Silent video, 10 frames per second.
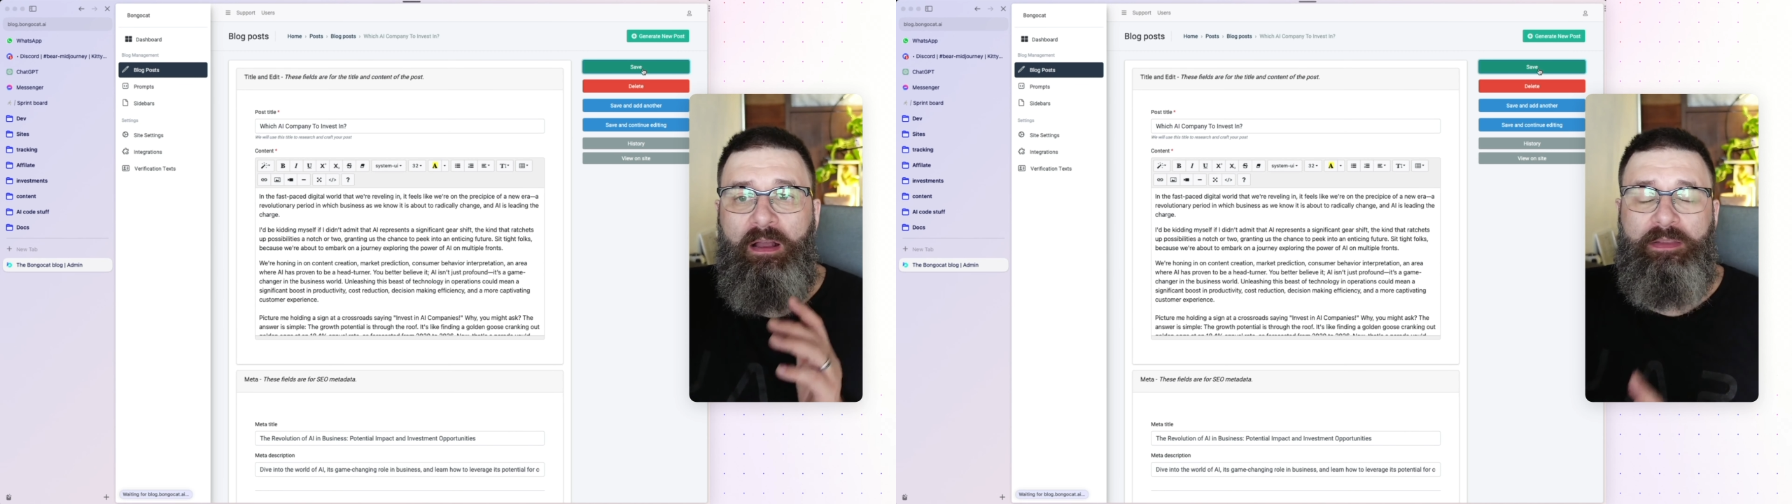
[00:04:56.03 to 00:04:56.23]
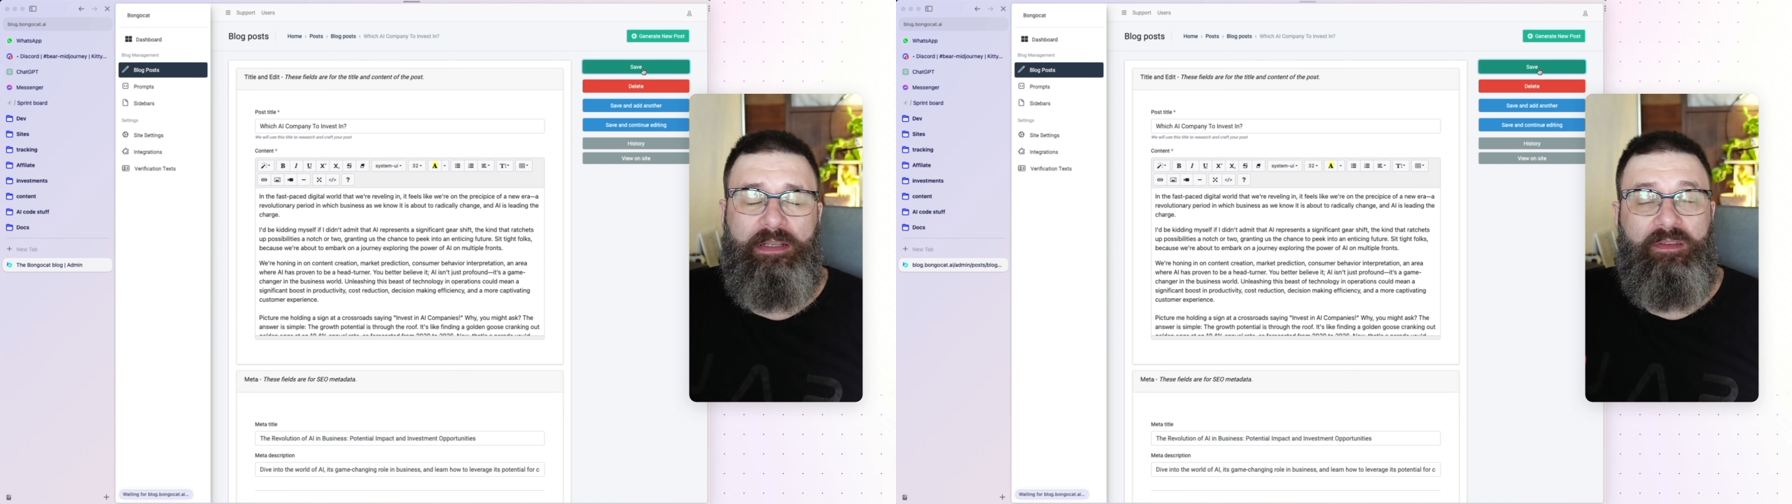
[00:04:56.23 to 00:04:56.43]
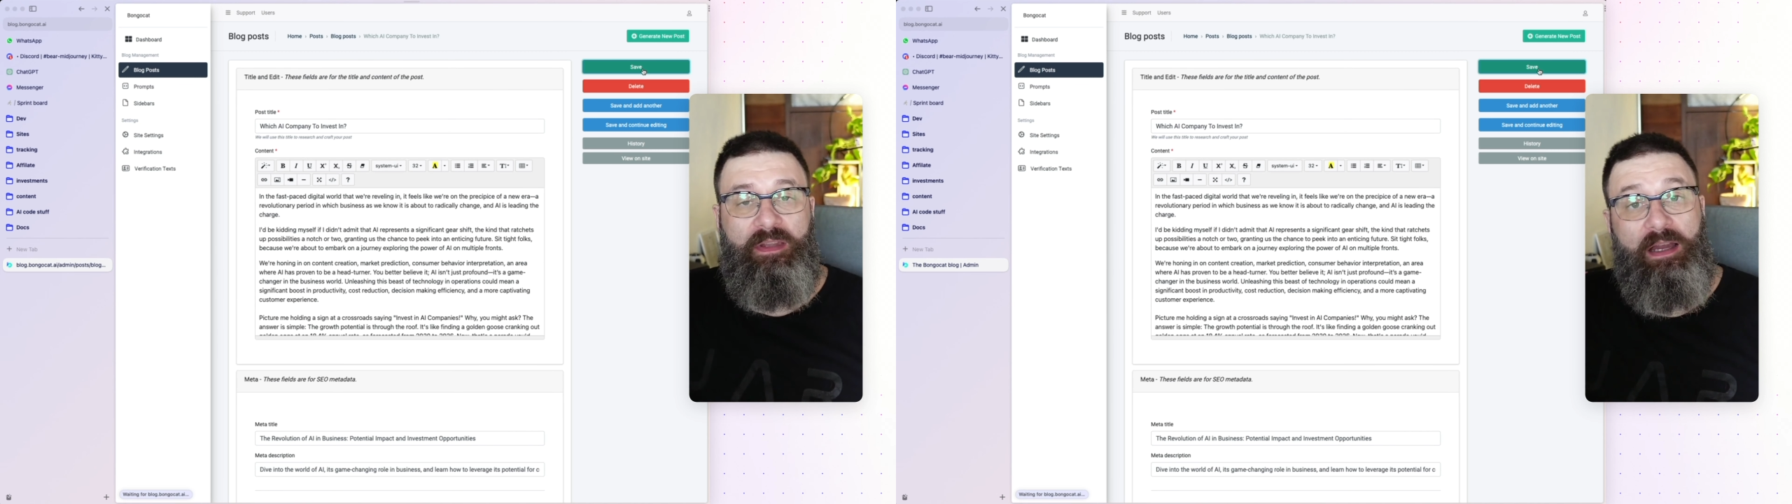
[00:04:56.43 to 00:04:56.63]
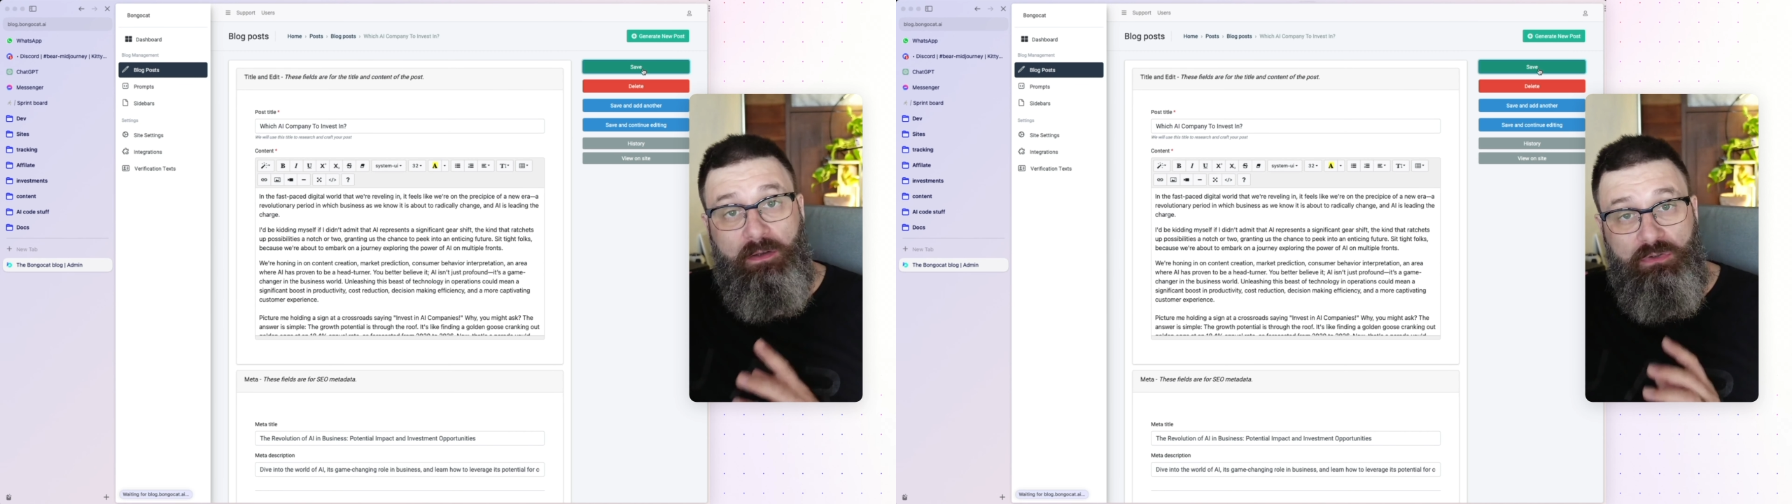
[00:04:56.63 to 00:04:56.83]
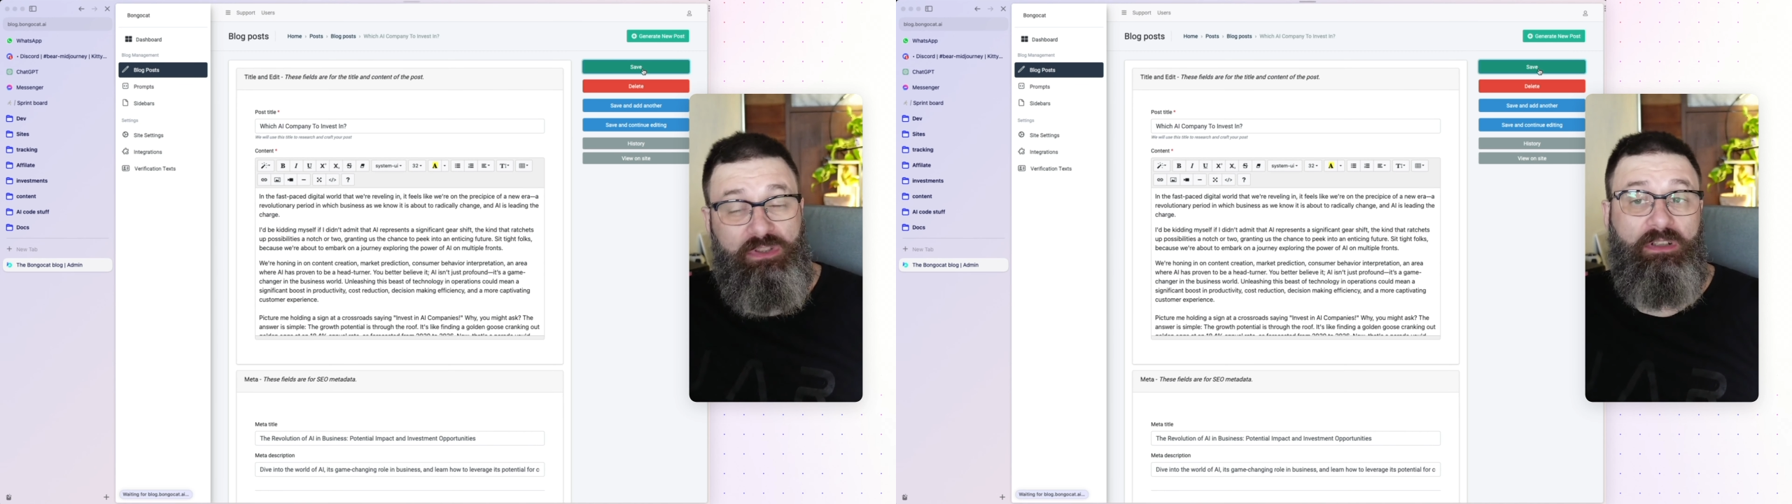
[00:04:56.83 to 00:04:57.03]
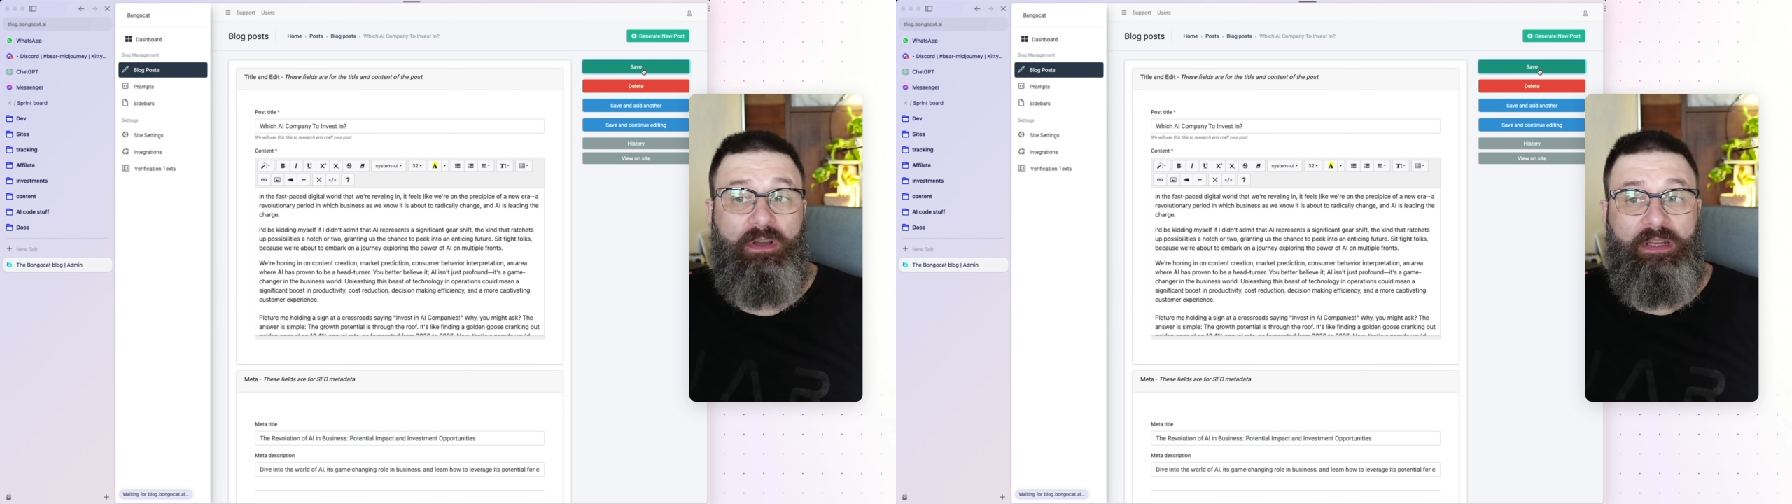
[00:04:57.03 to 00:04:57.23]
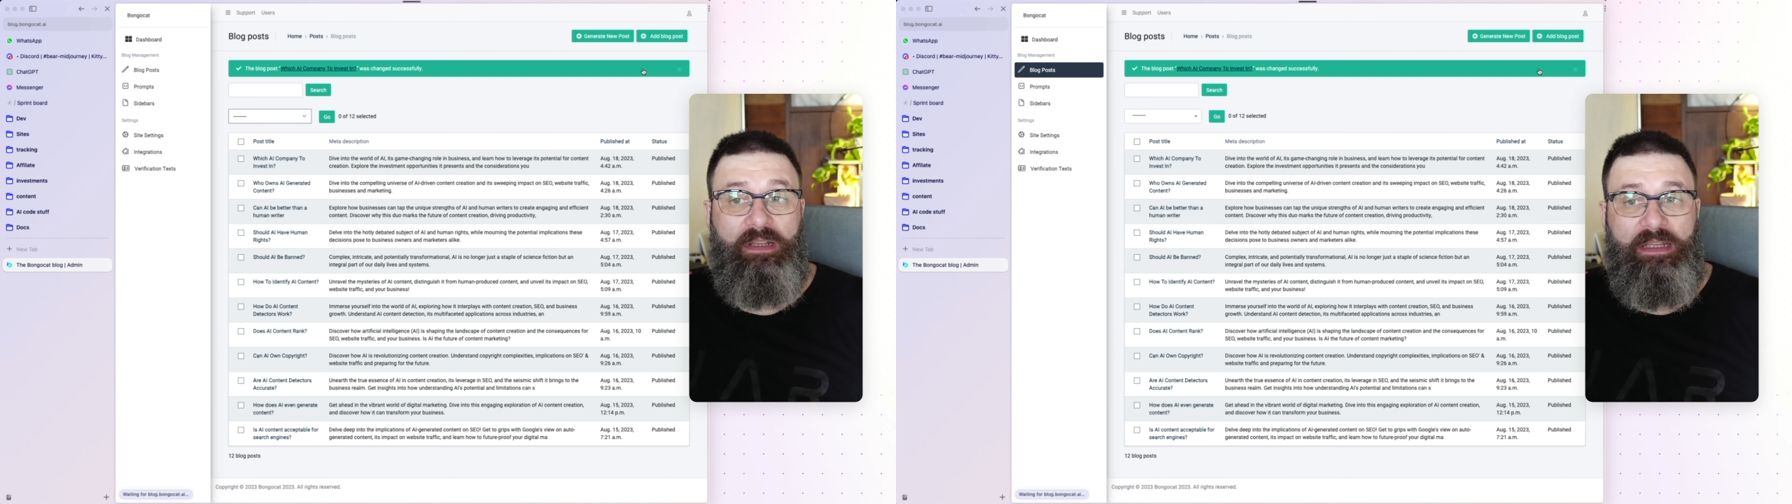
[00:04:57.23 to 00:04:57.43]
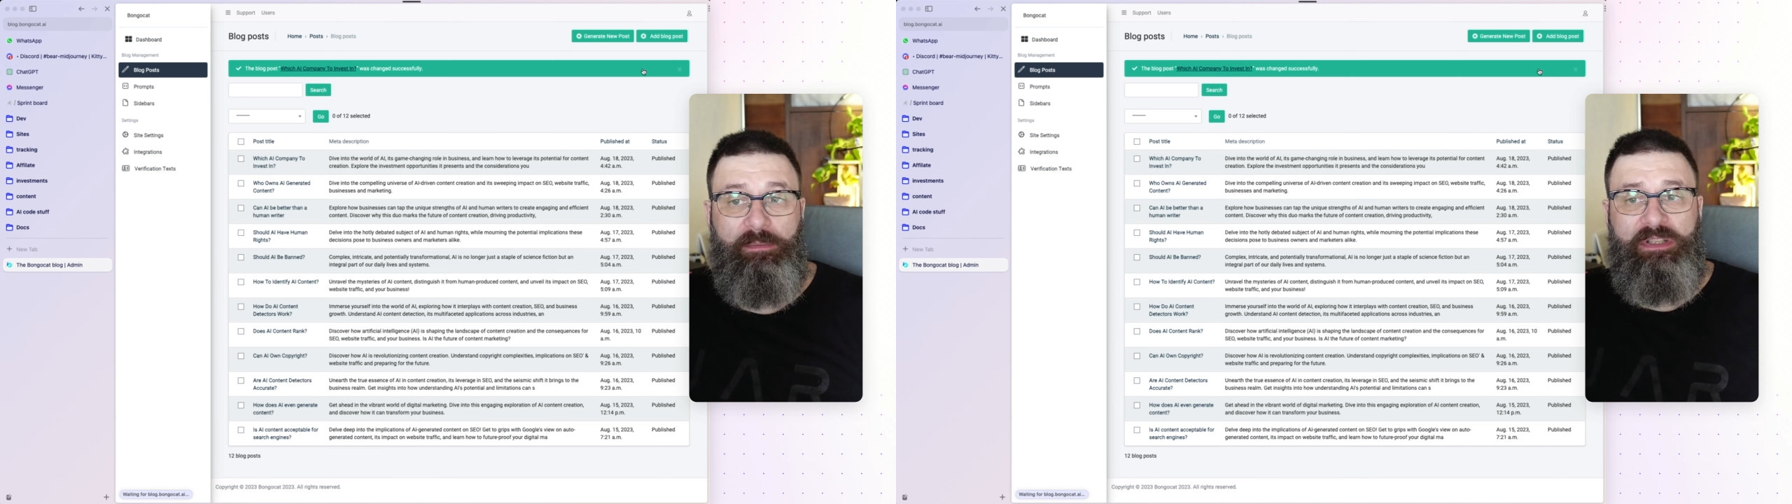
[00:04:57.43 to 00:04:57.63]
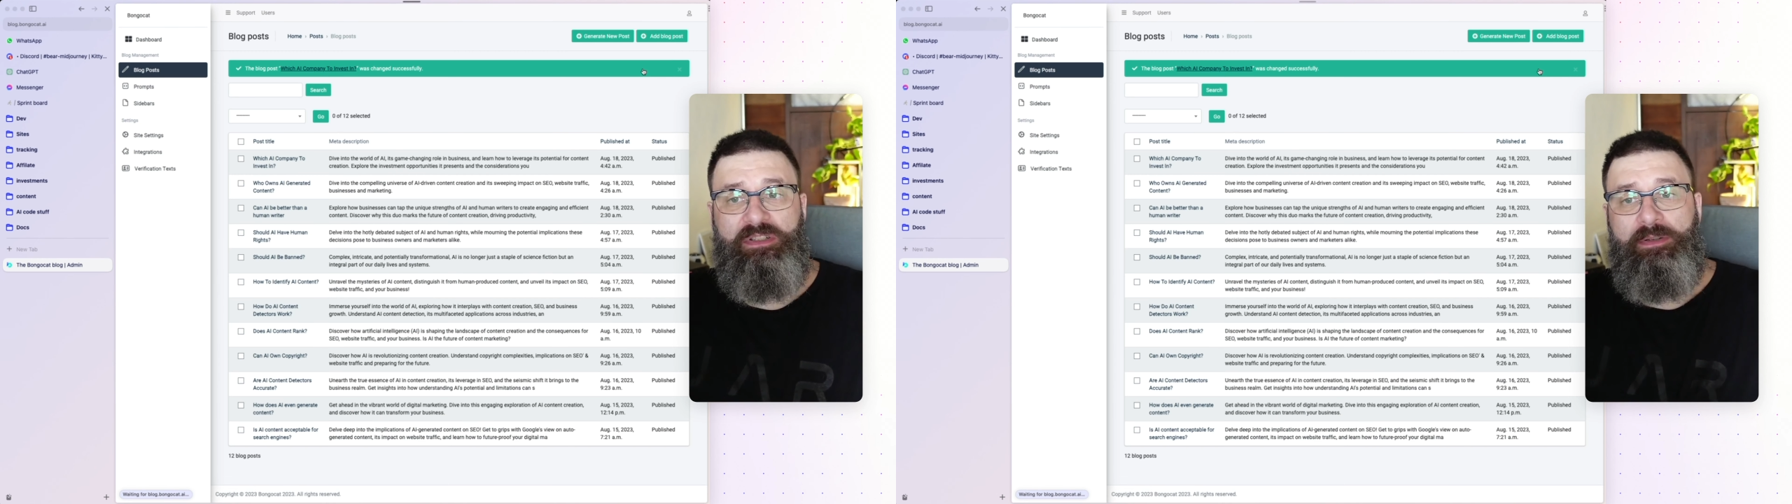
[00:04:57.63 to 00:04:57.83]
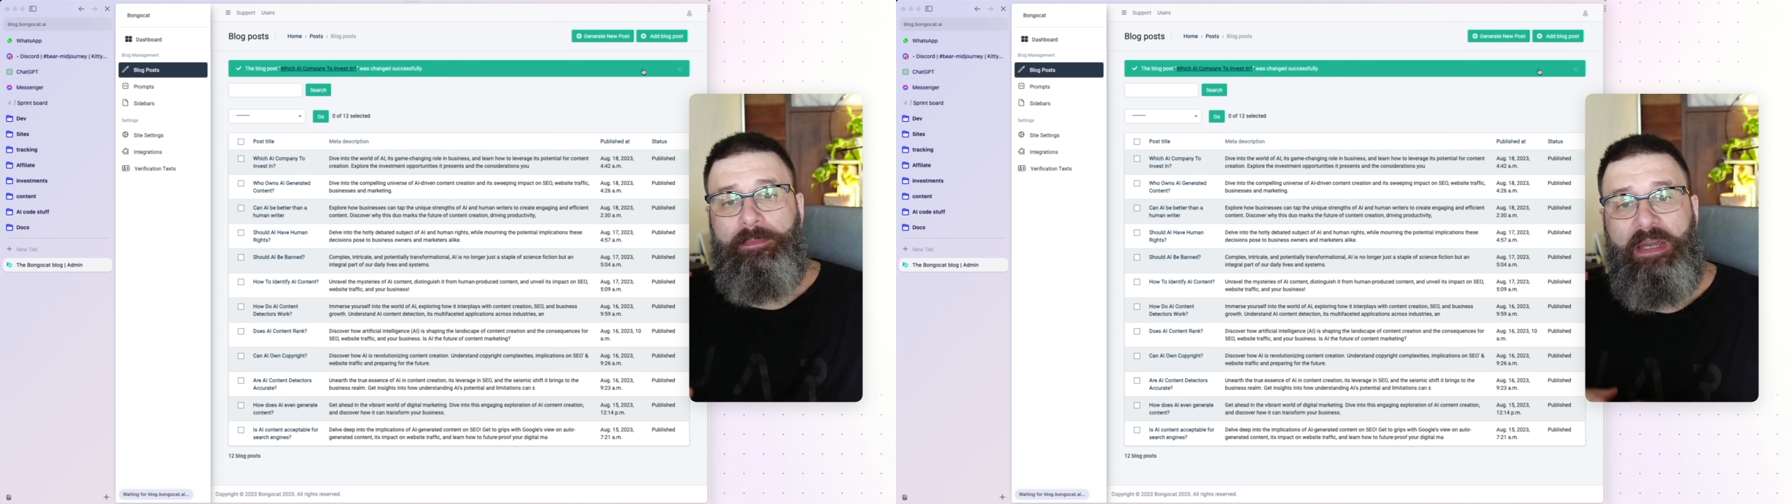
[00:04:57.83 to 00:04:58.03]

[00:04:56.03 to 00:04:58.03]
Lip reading: That's now generating the image,